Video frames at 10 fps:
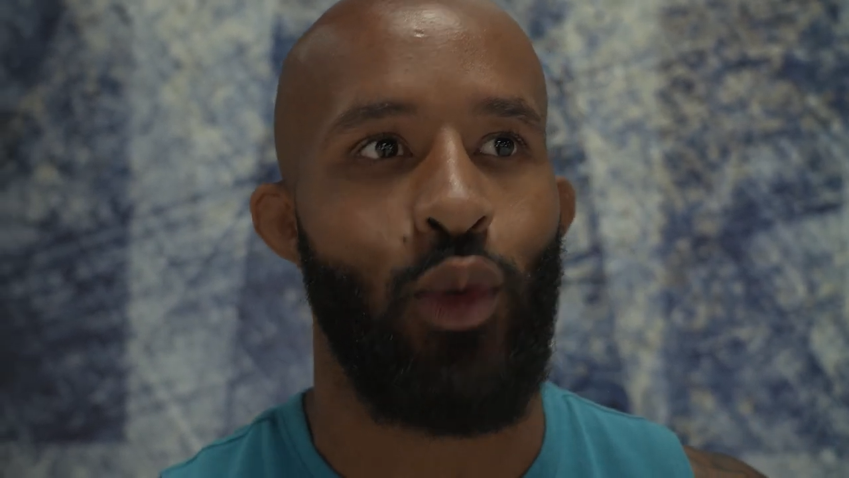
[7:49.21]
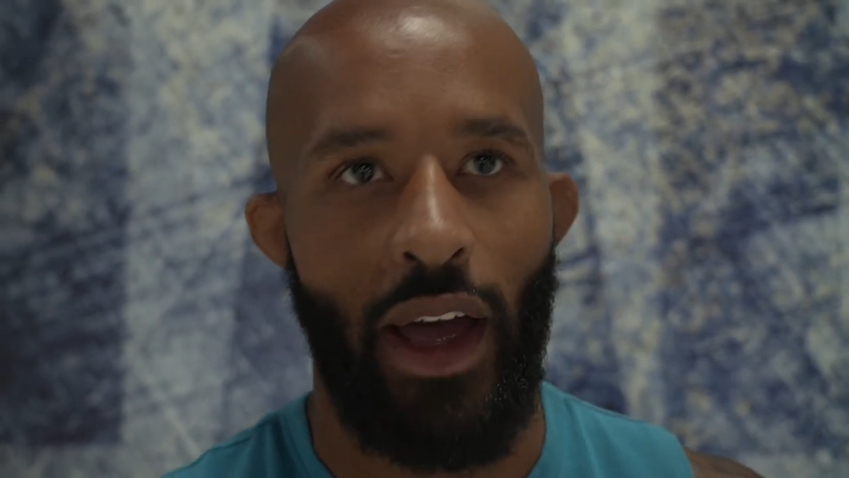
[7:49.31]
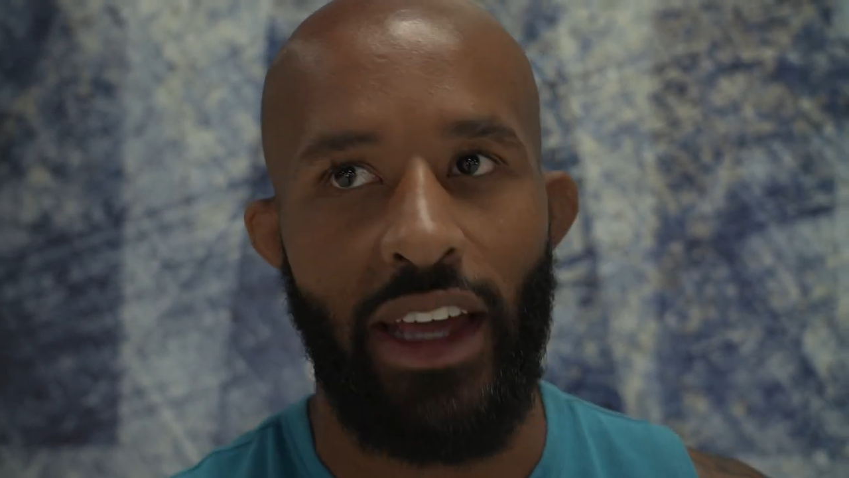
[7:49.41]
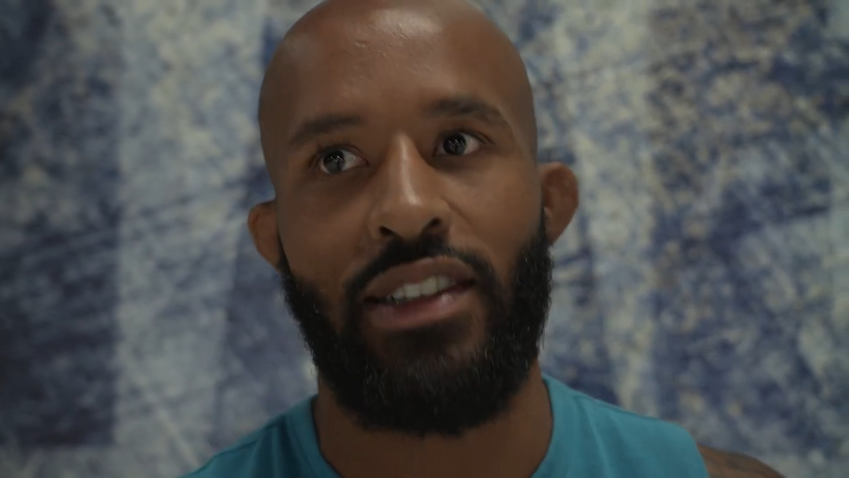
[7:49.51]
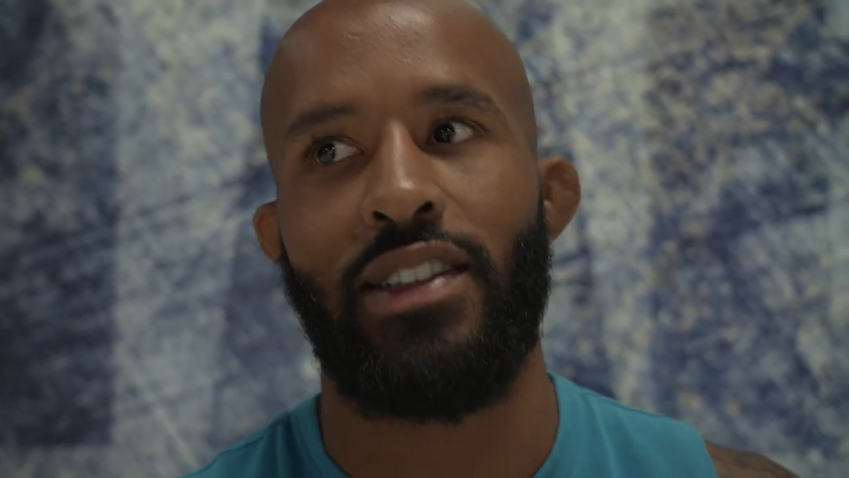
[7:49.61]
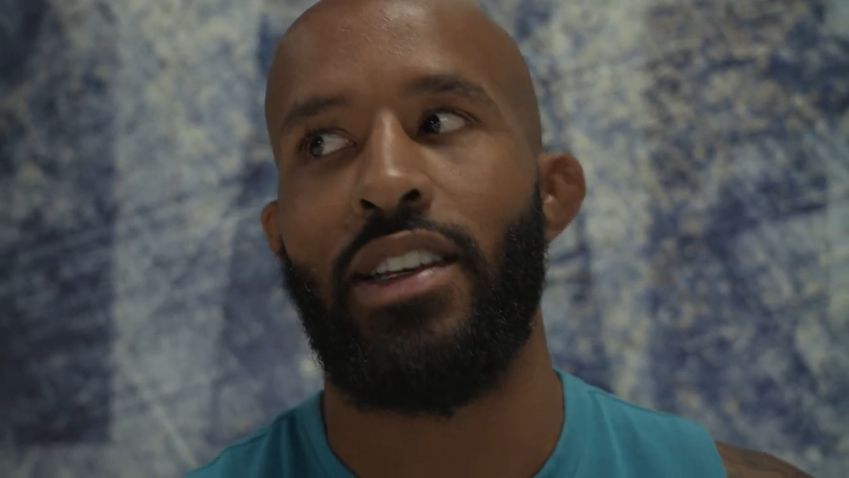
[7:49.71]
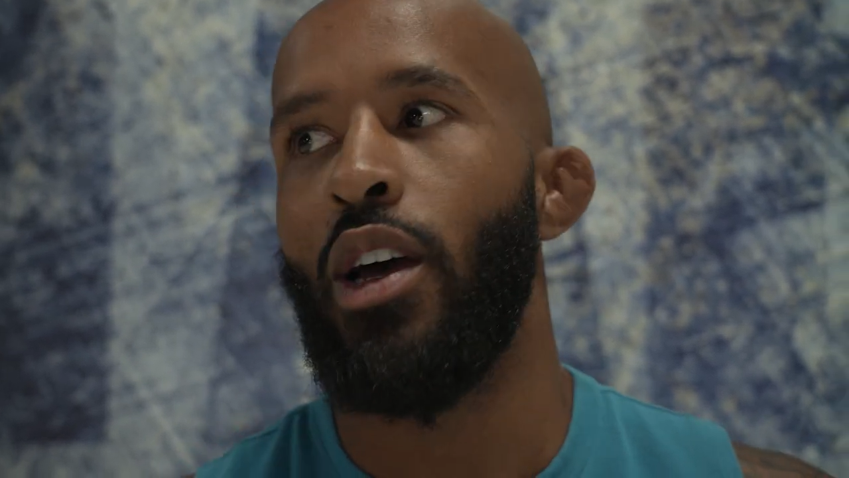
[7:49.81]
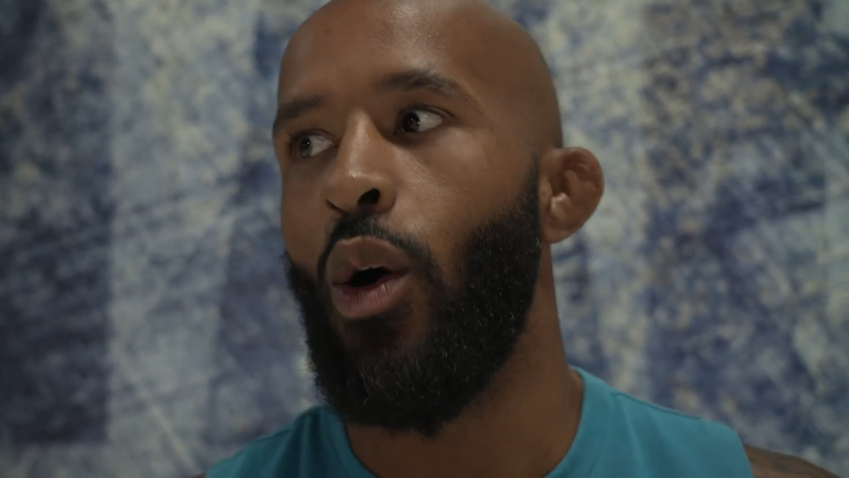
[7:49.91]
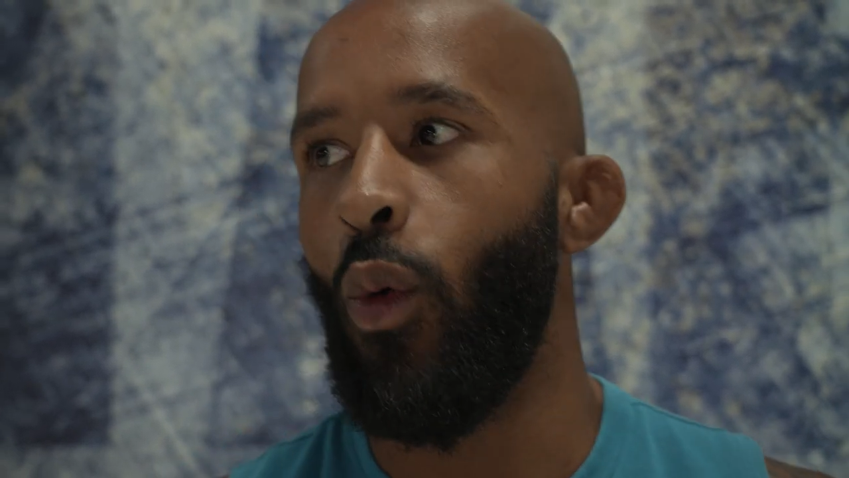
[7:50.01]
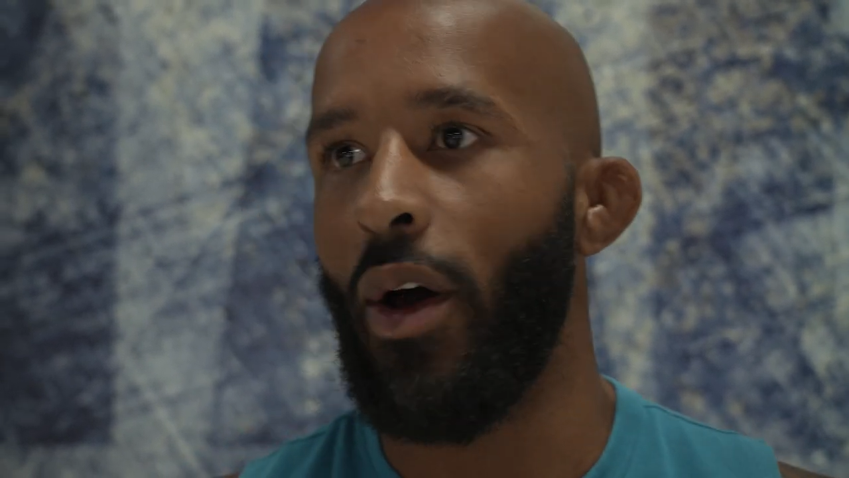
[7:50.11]
twice,
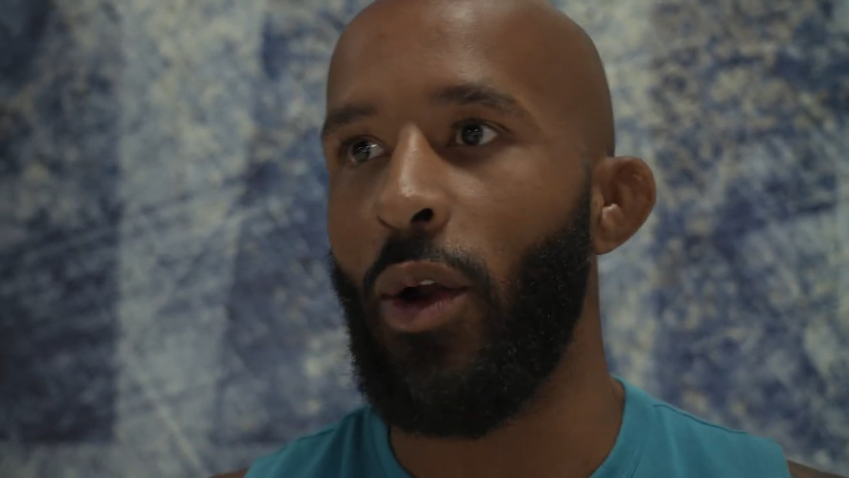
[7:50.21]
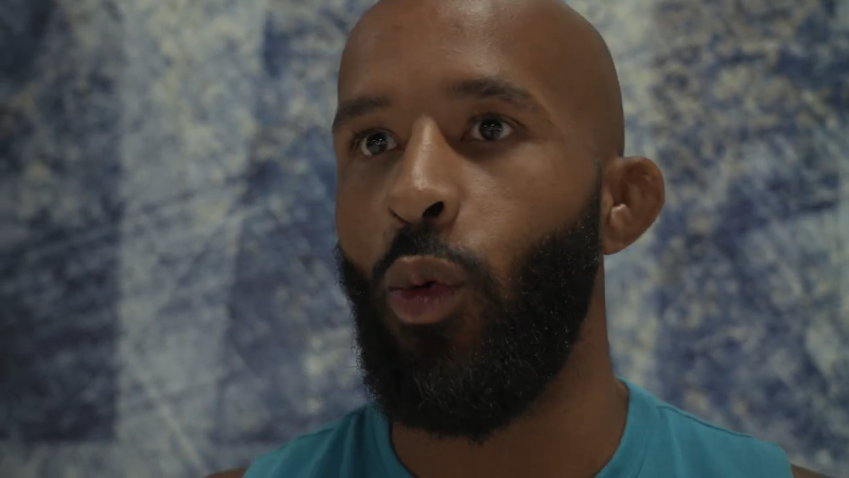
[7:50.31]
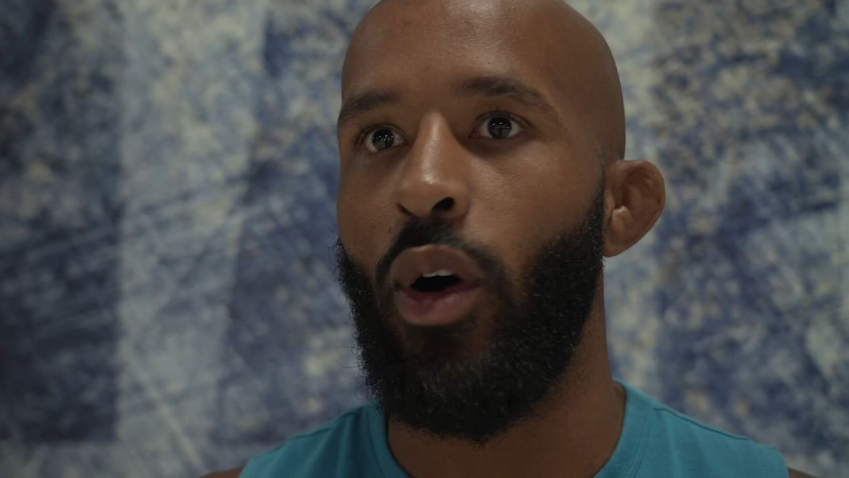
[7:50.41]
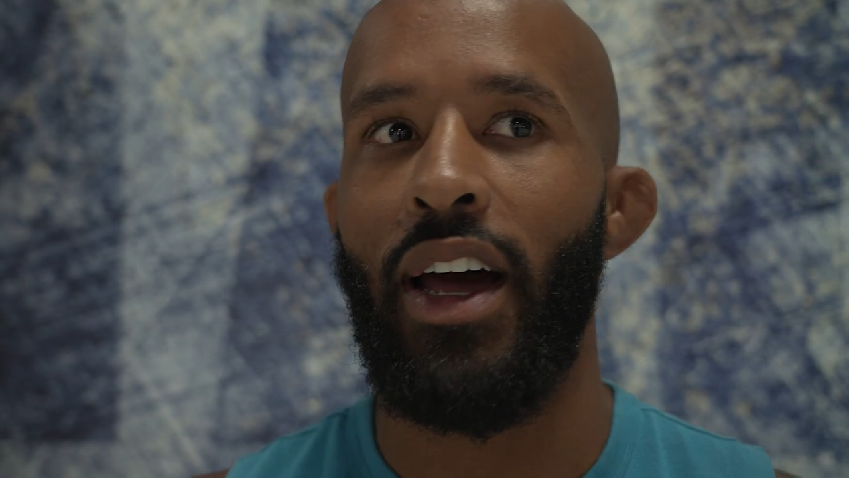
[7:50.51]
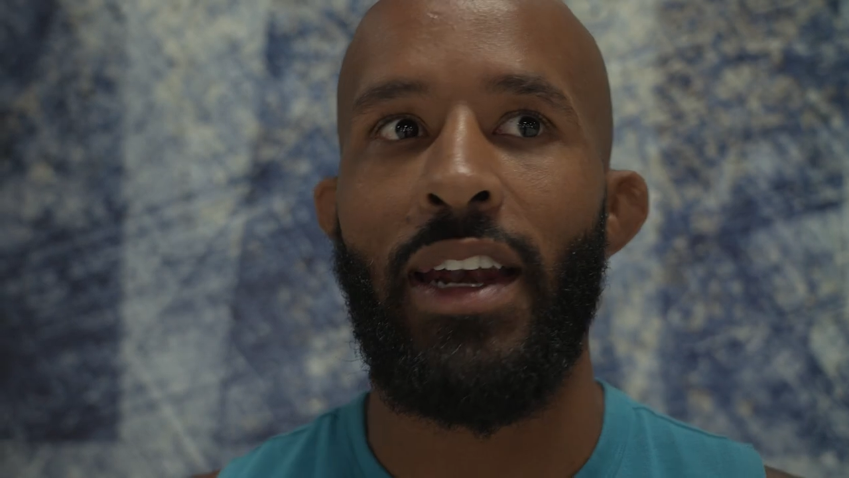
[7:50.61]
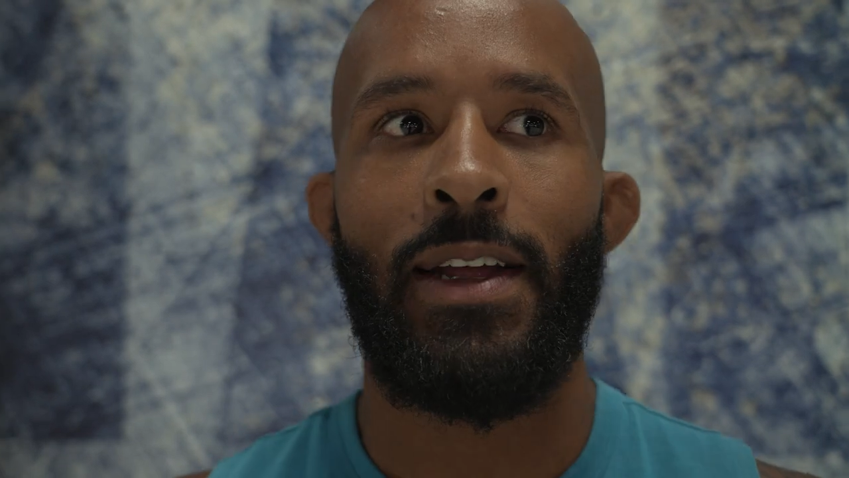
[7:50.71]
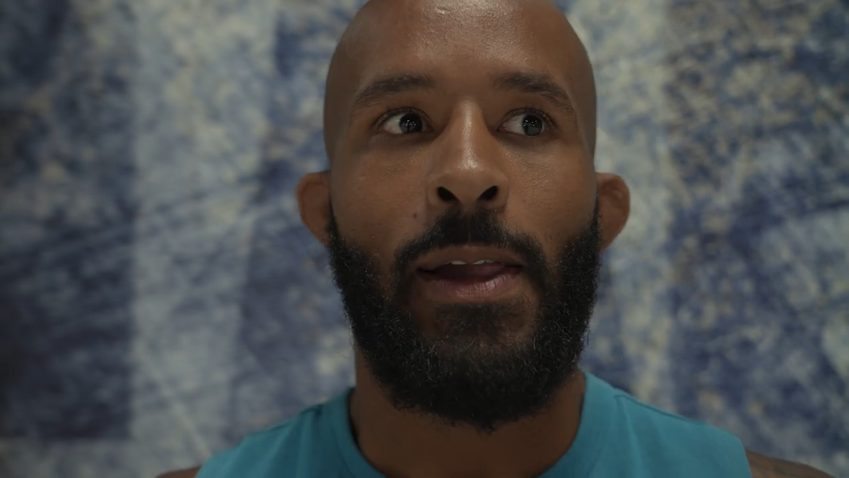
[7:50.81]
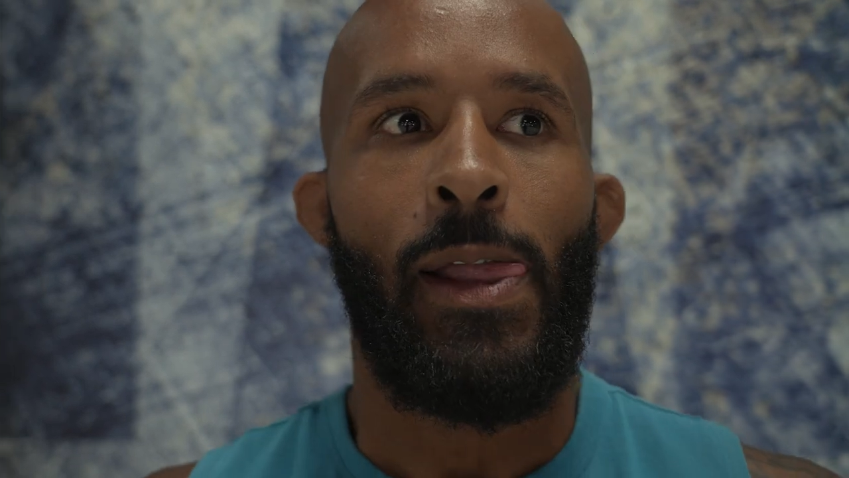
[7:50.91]
1-on-1,